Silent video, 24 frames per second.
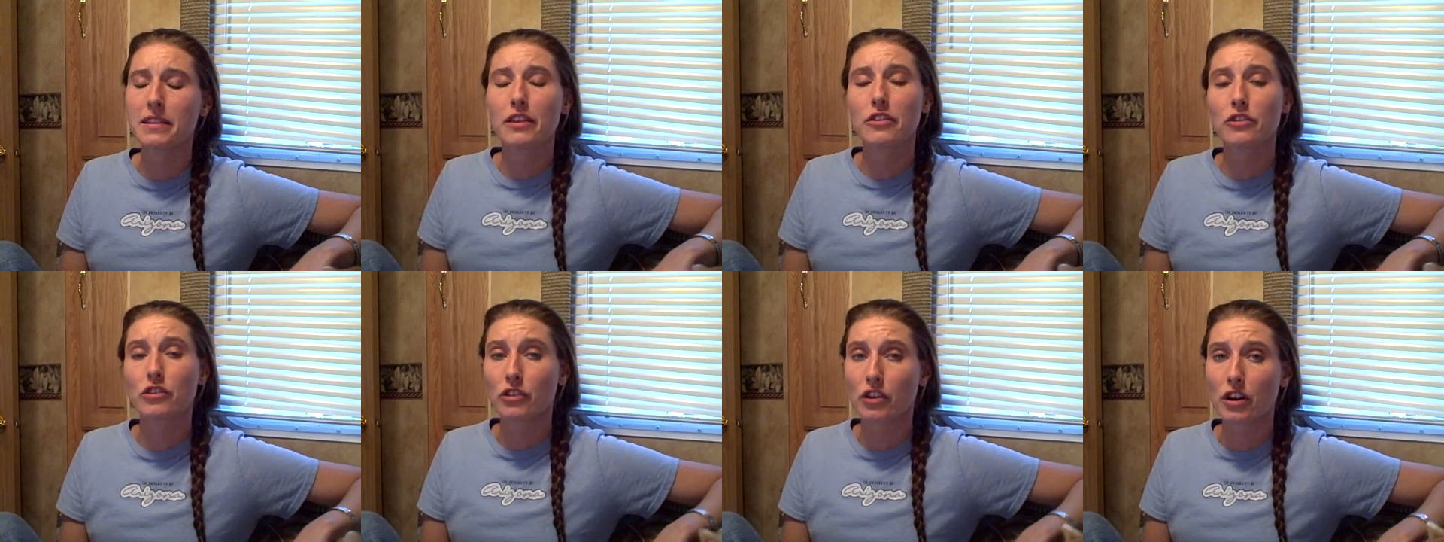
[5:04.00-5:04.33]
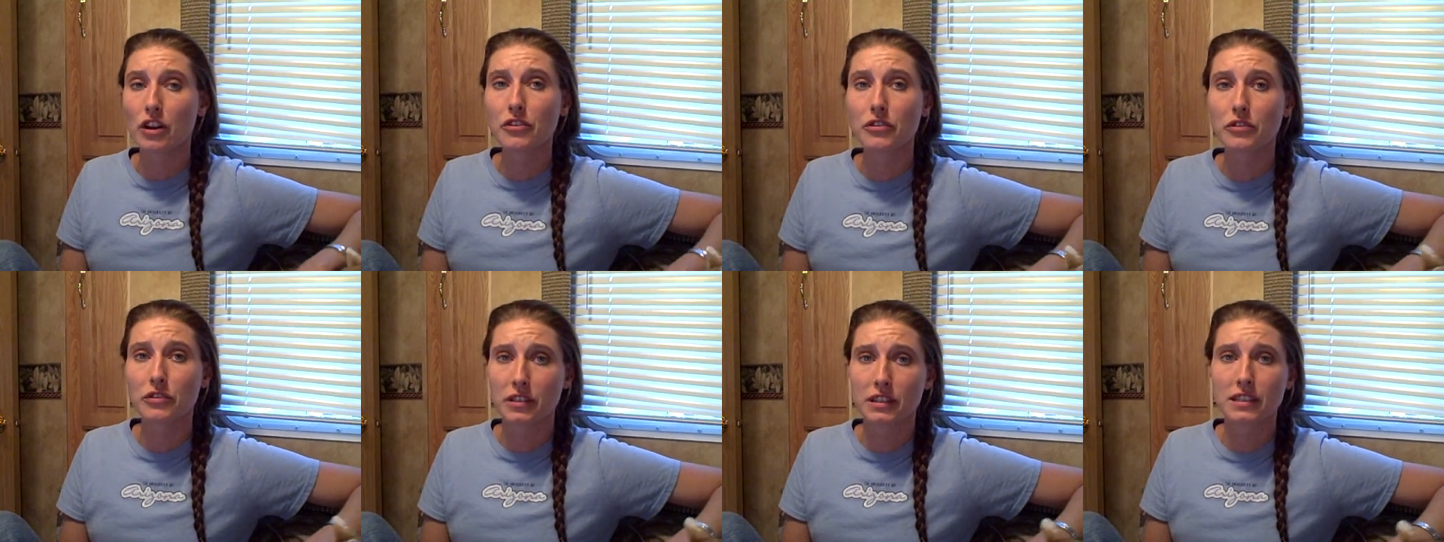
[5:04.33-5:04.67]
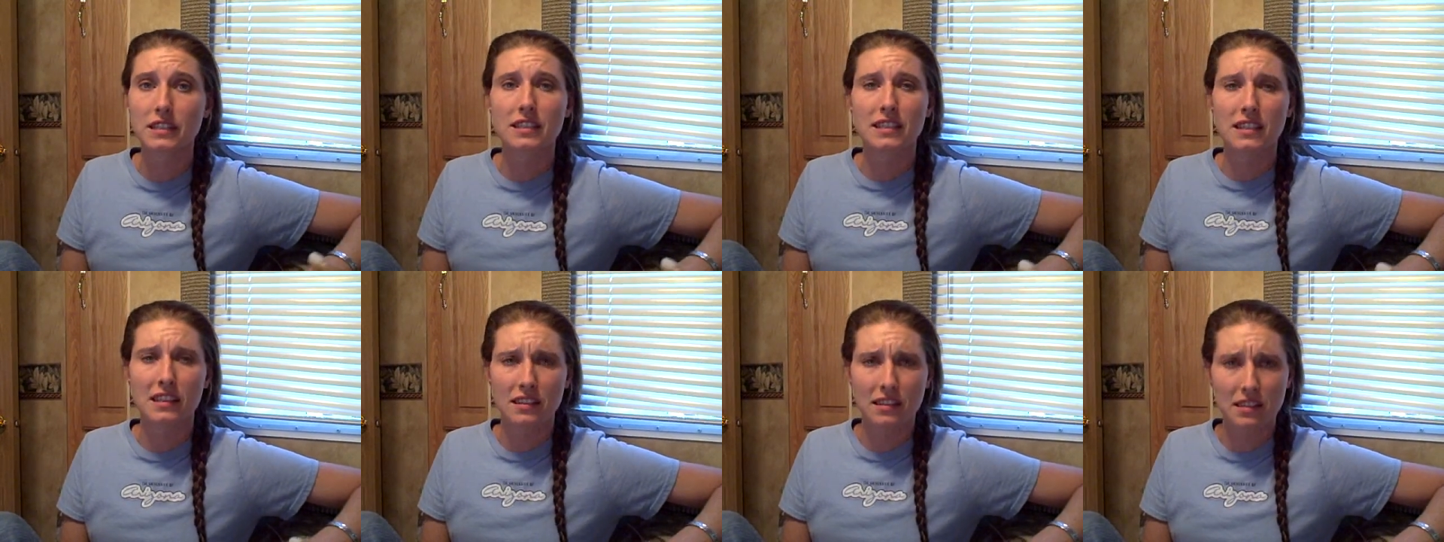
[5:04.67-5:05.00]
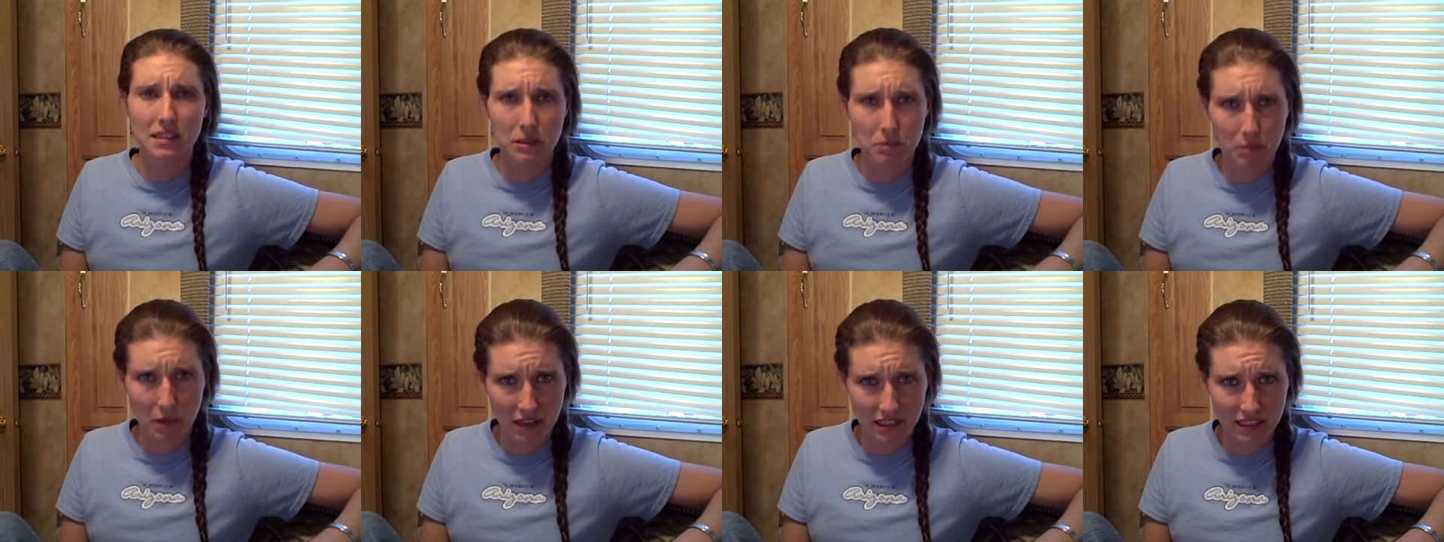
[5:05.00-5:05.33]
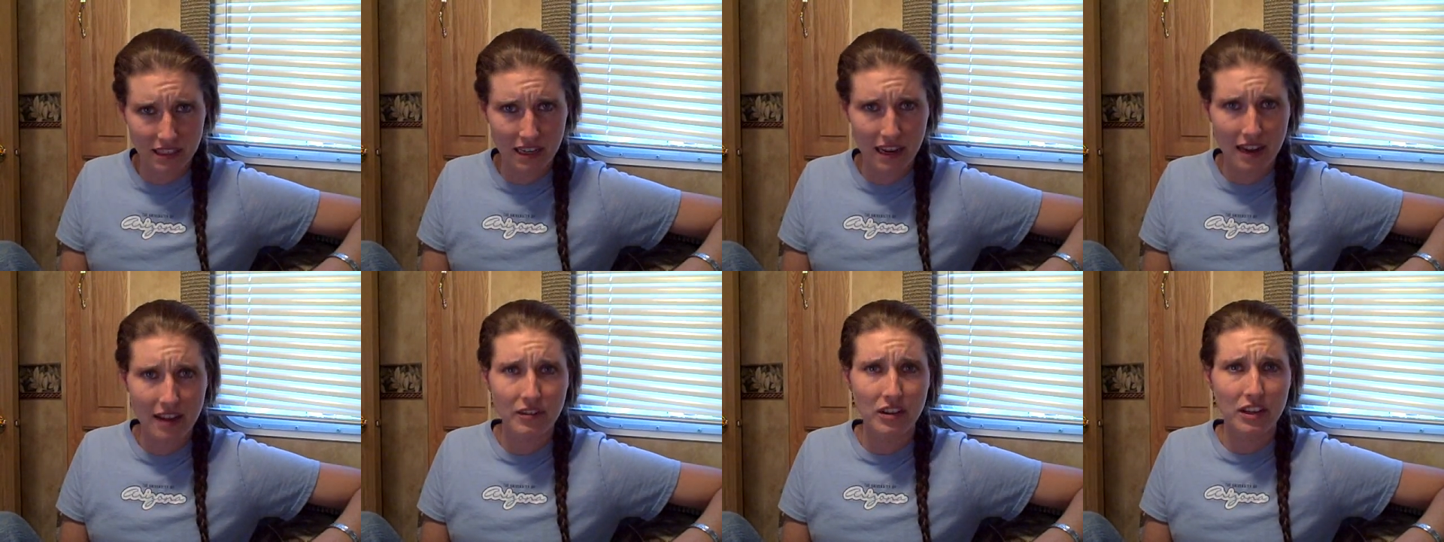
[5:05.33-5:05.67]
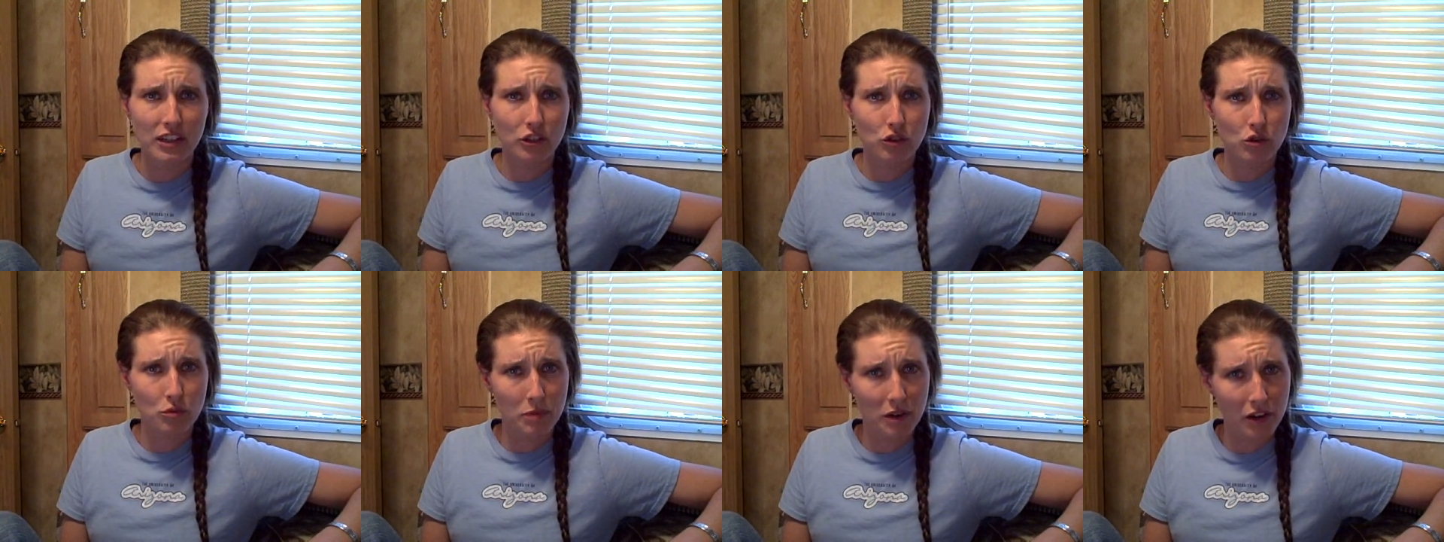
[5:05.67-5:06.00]
then there are other things that it's best to have an
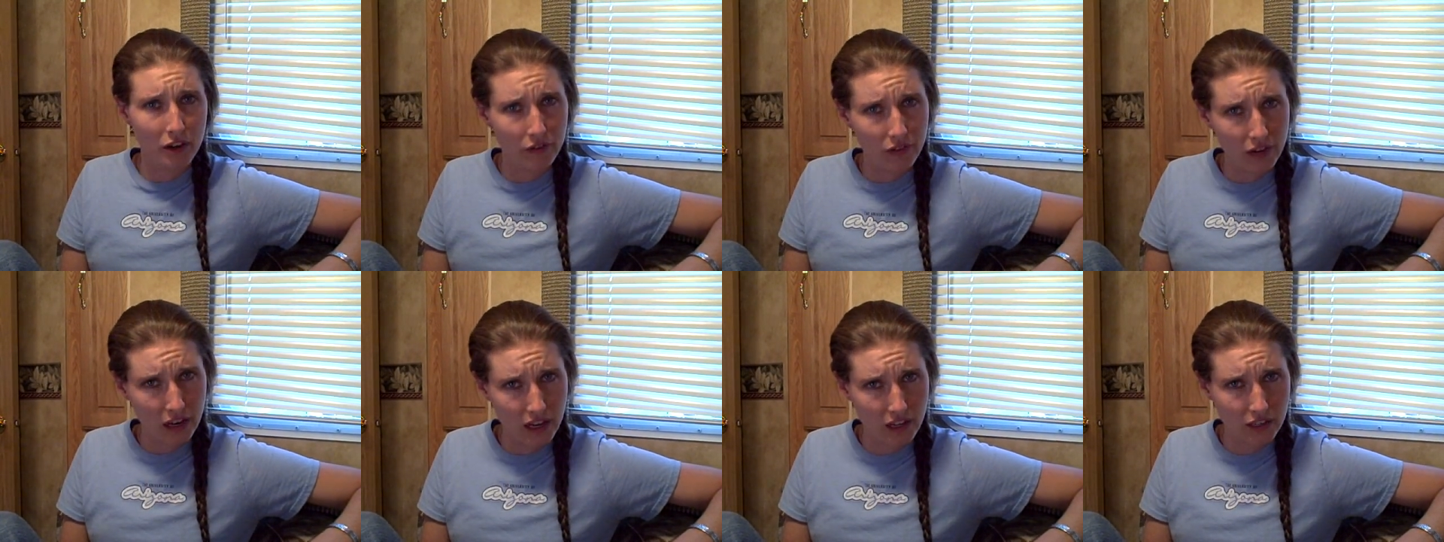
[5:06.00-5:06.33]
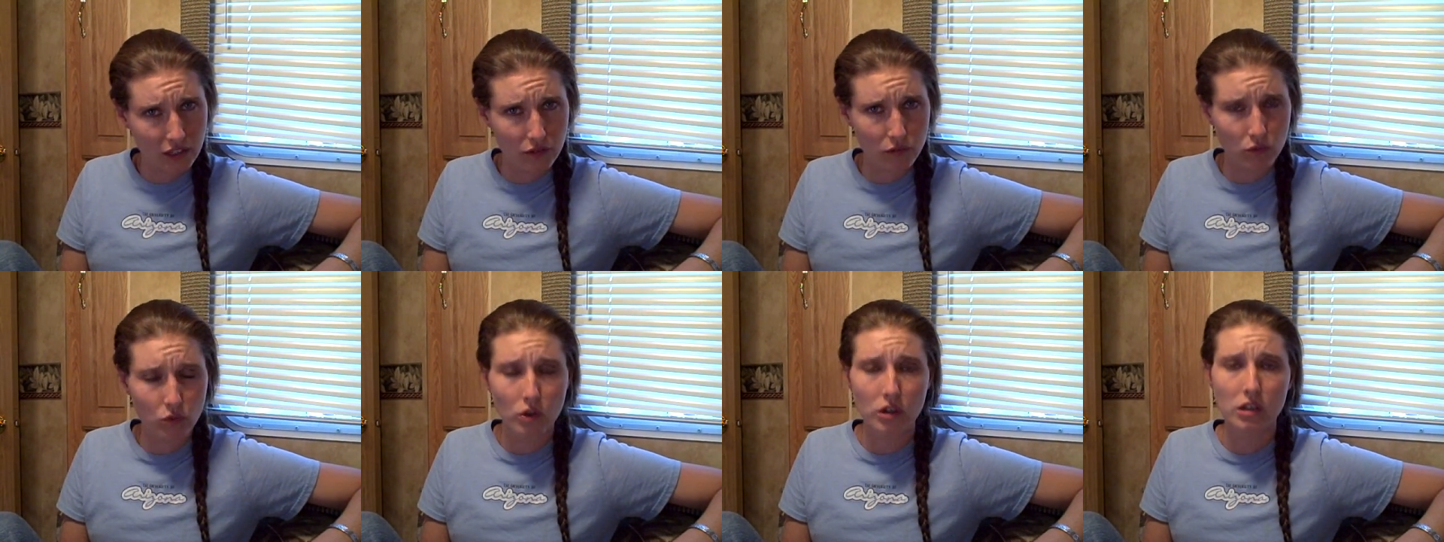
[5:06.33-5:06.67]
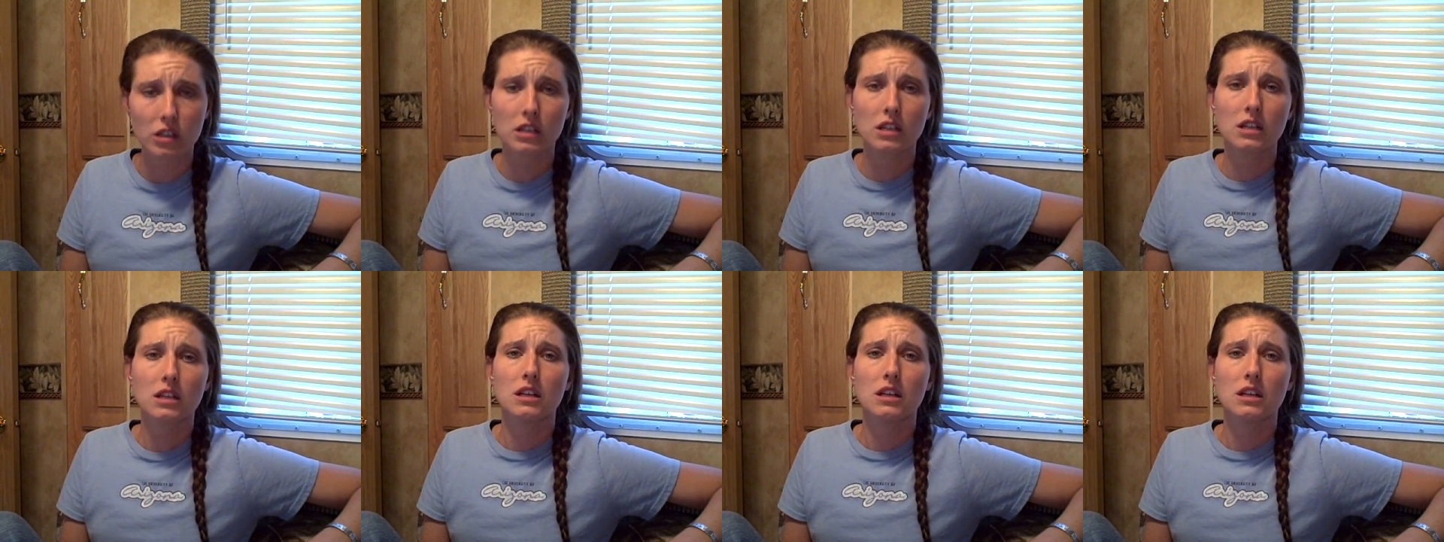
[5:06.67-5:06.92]
extra pair of hands for.